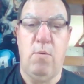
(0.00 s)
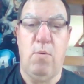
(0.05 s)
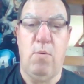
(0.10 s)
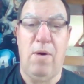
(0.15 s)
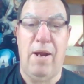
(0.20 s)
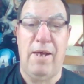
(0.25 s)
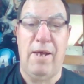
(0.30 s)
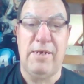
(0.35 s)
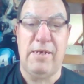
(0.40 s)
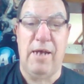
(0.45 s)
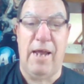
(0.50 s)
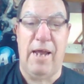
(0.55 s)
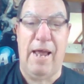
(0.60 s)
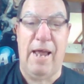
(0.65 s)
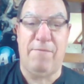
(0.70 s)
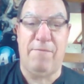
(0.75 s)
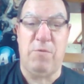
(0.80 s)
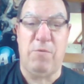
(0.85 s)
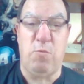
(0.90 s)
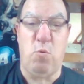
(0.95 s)
Well, as I
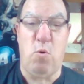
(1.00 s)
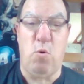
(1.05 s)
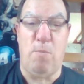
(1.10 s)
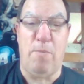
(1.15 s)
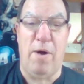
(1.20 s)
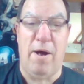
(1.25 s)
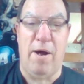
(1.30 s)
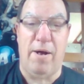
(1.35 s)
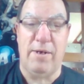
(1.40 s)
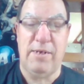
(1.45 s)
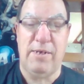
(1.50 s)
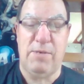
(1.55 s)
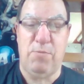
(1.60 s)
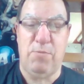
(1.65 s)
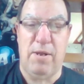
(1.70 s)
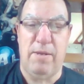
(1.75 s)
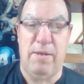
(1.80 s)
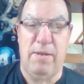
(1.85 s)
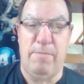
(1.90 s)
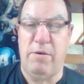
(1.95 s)
have to walk past
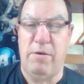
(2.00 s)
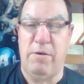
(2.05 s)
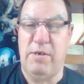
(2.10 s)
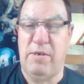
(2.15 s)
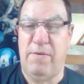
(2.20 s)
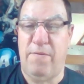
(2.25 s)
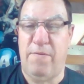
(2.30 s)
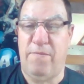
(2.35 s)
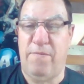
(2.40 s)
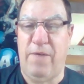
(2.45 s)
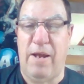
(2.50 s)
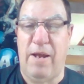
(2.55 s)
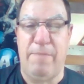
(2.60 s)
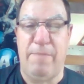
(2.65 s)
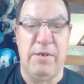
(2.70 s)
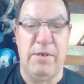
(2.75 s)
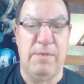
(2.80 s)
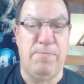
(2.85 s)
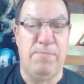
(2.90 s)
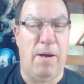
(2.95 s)
one of the most
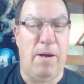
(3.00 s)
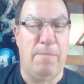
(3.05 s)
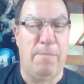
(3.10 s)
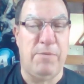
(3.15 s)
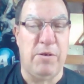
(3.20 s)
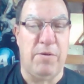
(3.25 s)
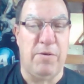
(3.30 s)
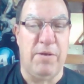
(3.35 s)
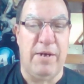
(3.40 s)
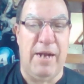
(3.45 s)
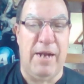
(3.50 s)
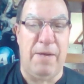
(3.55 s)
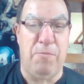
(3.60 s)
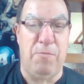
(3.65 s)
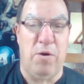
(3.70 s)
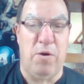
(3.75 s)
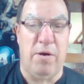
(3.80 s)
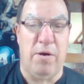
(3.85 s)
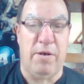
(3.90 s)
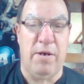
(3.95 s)
famous pubs on the
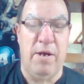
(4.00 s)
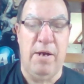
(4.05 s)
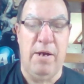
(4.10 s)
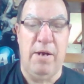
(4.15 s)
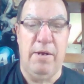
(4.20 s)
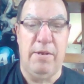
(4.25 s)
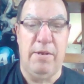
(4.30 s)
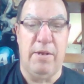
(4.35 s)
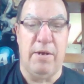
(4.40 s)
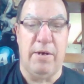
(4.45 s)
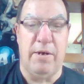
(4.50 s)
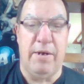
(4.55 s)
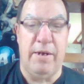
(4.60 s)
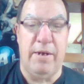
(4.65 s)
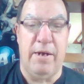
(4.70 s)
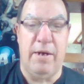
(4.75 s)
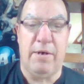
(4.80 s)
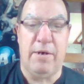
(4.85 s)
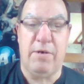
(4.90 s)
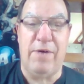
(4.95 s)
network,
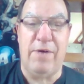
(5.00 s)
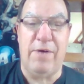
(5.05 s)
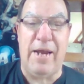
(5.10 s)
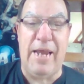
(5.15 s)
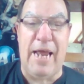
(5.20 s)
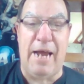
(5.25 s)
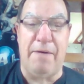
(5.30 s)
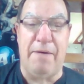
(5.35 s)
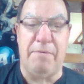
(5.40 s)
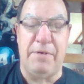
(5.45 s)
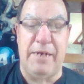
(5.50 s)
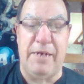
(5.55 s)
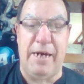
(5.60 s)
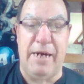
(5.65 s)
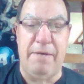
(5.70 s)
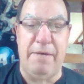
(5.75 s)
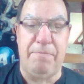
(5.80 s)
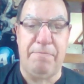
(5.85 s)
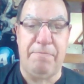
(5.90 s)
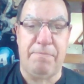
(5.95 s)
the Greyhound
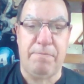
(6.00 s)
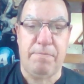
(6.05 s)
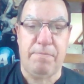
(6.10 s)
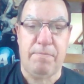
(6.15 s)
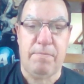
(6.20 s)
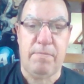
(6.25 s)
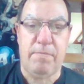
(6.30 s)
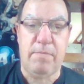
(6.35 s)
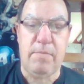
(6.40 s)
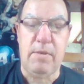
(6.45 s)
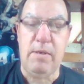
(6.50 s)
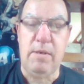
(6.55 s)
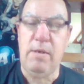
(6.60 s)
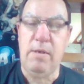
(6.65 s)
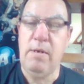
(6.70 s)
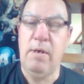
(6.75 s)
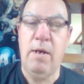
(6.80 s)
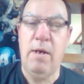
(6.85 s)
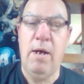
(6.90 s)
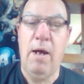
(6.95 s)
here,
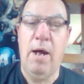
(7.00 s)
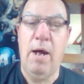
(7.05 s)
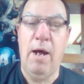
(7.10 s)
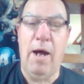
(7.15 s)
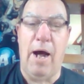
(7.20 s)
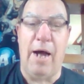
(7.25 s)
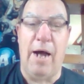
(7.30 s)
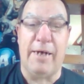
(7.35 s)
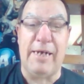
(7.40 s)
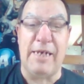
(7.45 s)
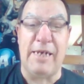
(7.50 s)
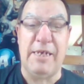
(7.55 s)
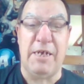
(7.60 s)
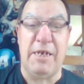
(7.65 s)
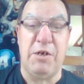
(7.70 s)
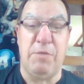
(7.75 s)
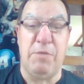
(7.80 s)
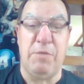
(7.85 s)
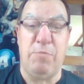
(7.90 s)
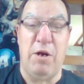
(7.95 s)
I guess
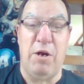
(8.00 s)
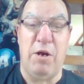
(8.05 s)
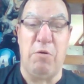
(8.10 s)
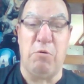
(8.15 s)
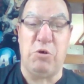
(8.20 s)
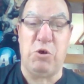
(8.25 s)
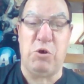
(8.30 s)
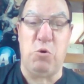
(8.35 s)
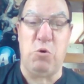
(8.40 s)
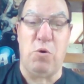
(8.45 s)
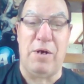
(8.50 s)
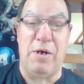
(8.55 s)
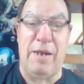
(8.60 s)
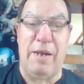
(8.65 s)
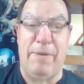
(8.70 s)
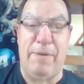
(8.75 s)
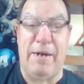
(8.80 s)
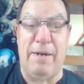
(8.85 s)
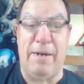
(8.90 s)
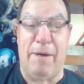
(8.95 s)
I should put a little short
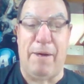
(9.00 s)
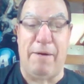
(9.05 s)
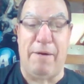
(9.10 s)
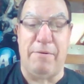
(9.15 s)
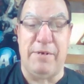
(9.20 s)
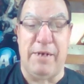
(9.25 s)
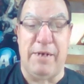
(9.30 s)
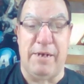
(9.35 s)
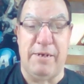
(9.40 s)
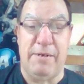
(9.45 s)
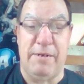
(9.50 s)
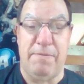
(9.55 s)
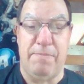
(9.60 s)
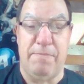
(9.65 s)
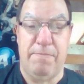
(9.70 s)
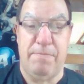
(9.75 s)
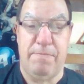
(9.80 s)
clip in about it.